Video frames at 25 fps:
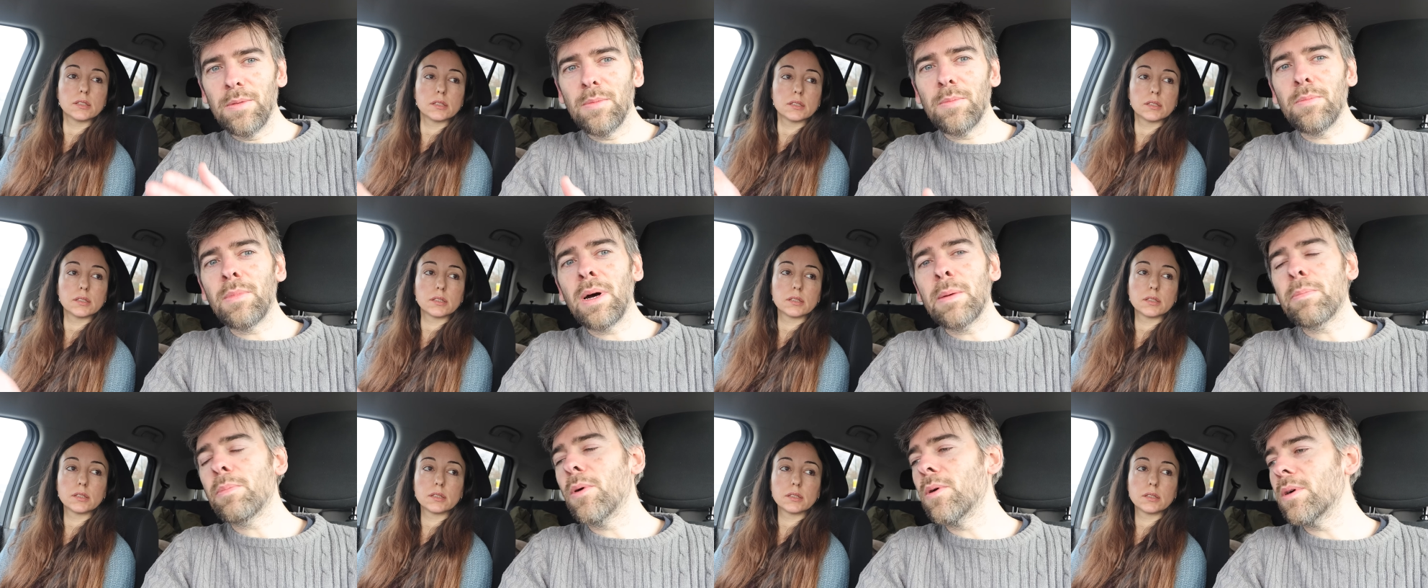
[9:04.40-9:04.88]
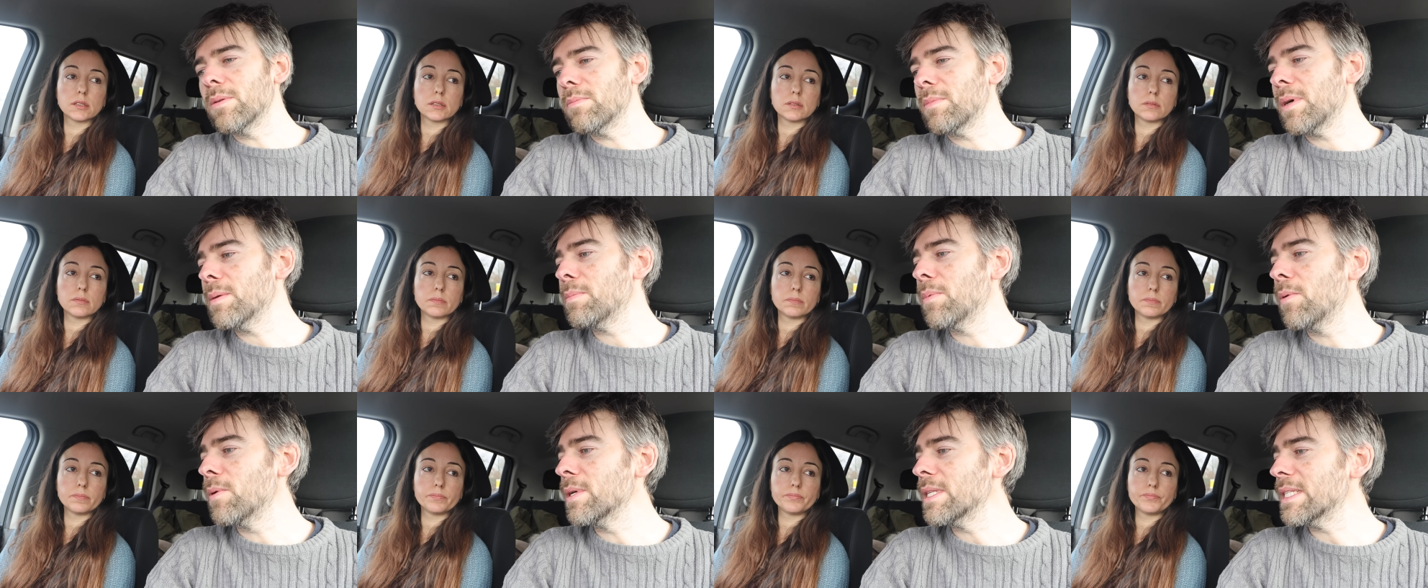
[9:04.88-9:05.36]
Speaker 1: My point,
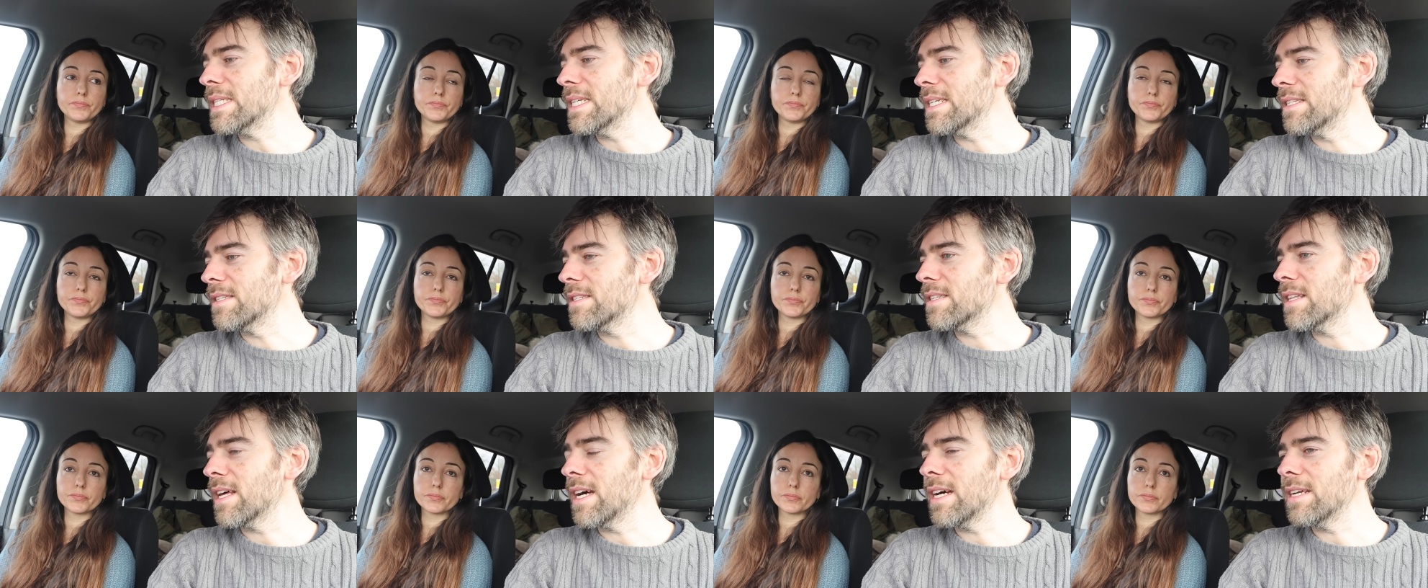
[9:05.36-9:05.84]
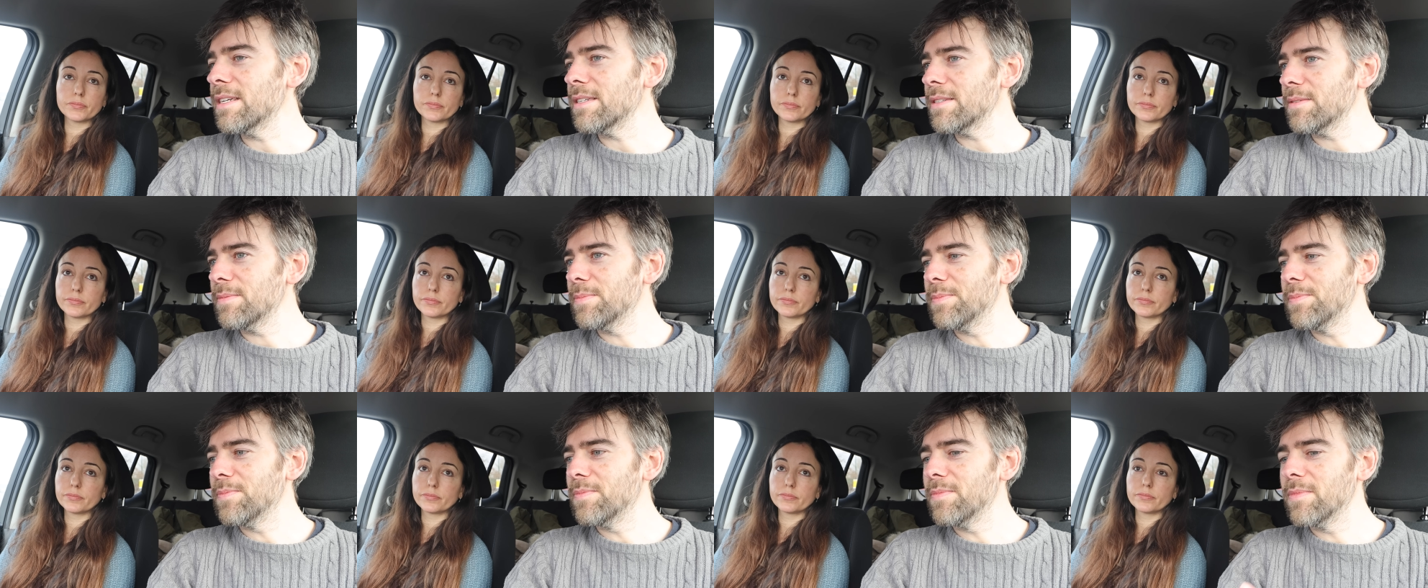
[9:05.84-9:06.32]
my point is that
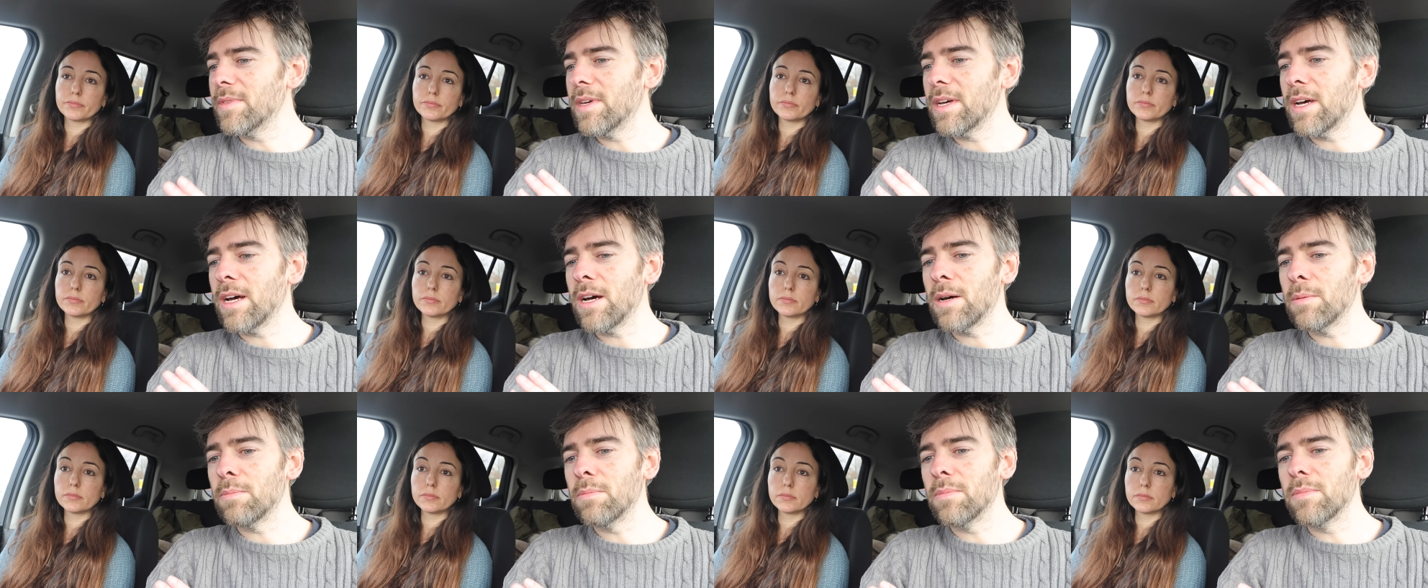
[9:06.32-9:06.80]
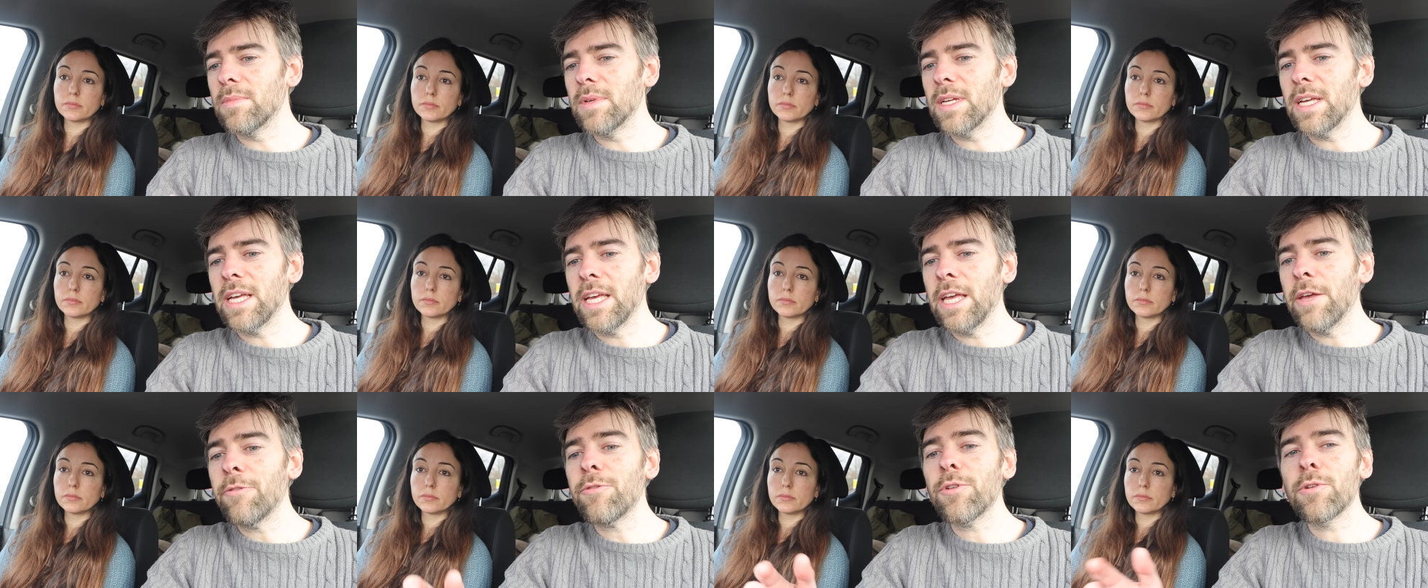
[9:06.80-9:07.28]
um,
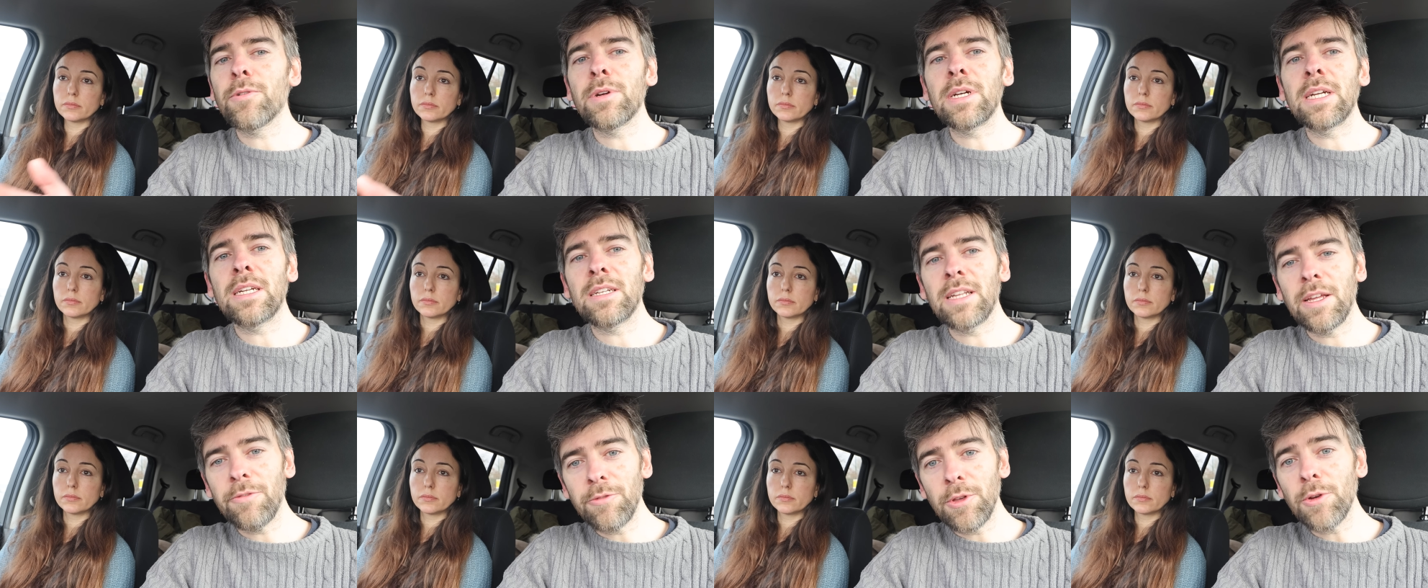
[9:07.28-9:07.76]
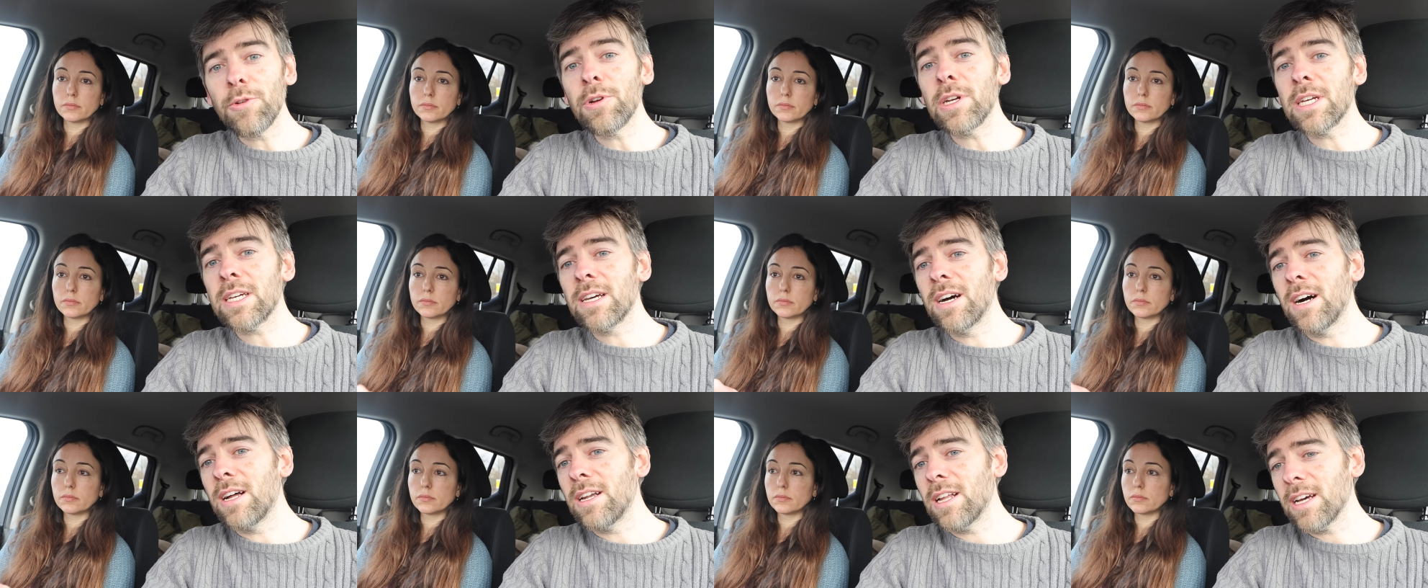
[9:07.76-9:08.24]
if you're in a if you're in a
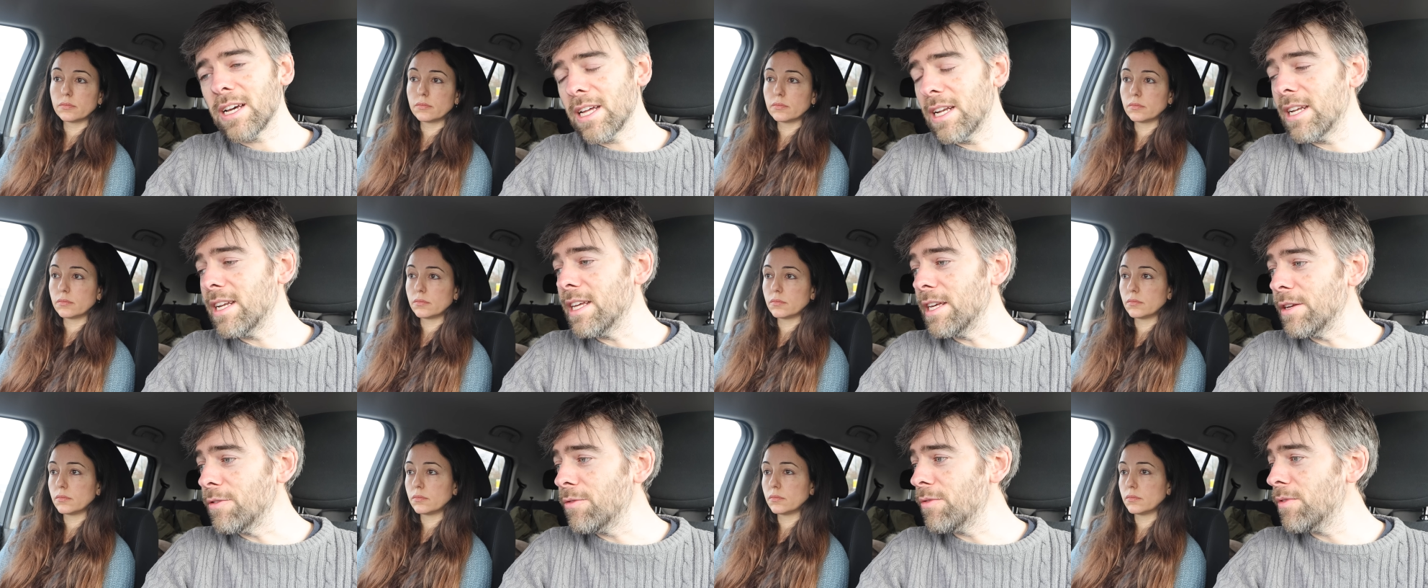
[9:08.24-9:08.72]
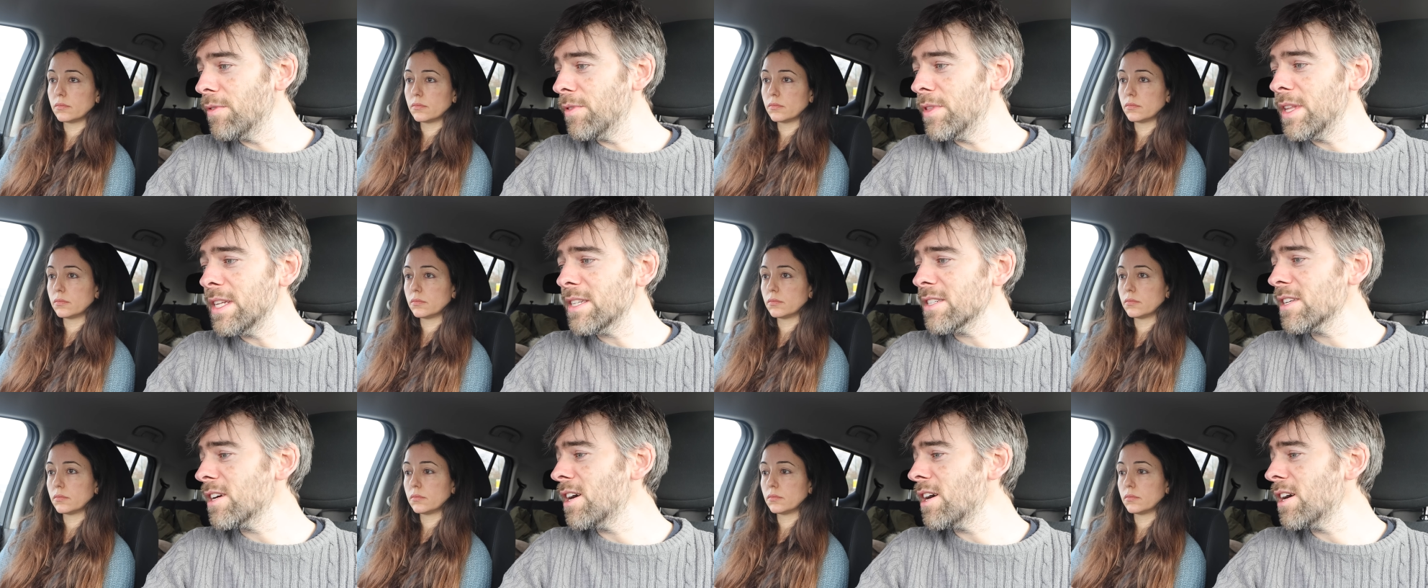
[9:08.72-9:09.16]
car like a Leaf, this